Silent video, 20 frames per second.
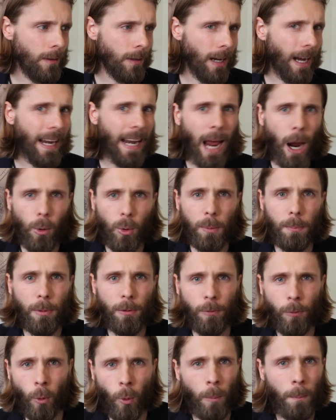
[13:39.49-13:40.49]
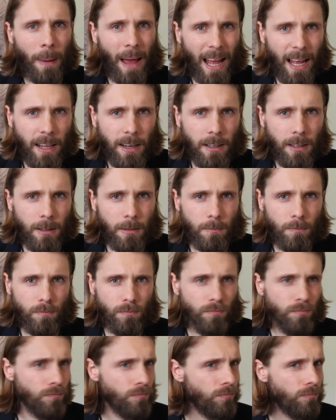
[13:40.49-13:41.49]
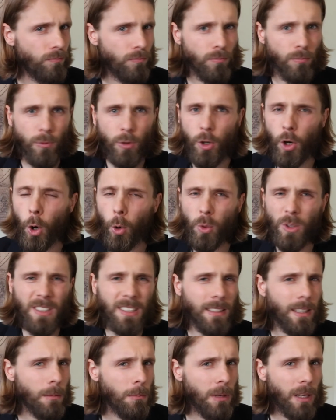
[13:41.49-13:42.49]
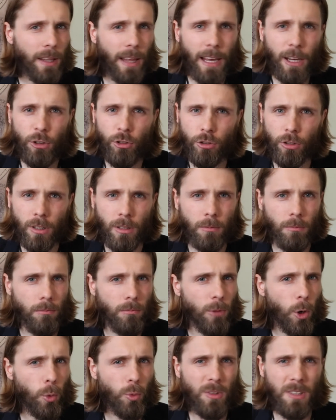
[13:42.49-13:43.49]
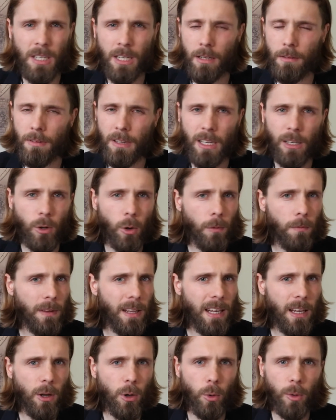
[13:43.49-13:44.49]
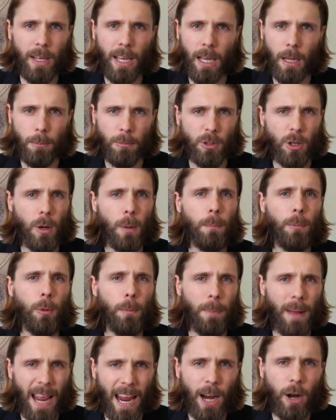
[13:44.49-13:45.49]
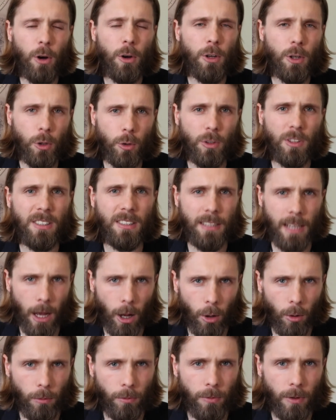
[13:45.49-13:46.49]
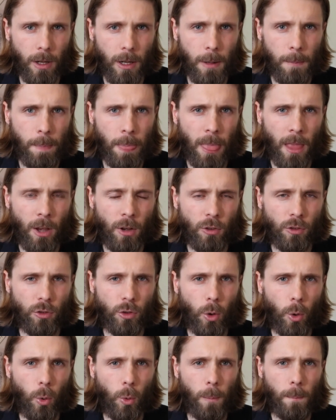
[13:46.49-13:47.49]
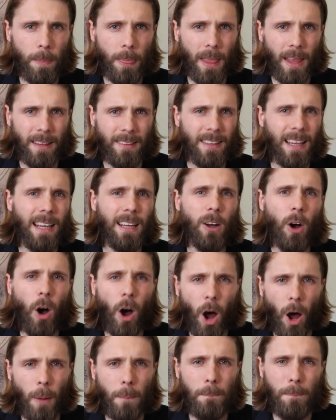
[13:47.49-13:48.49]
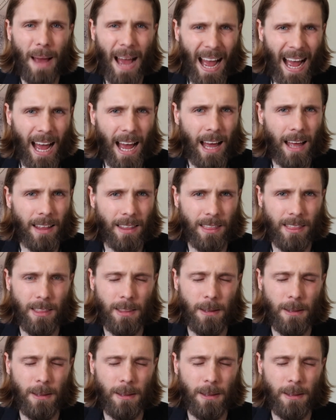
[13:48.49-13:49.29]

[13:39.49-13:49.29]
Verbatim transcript: an hour before bed, no stimulation, no TV, no video games. Prepare yourself. So, take a hot bath,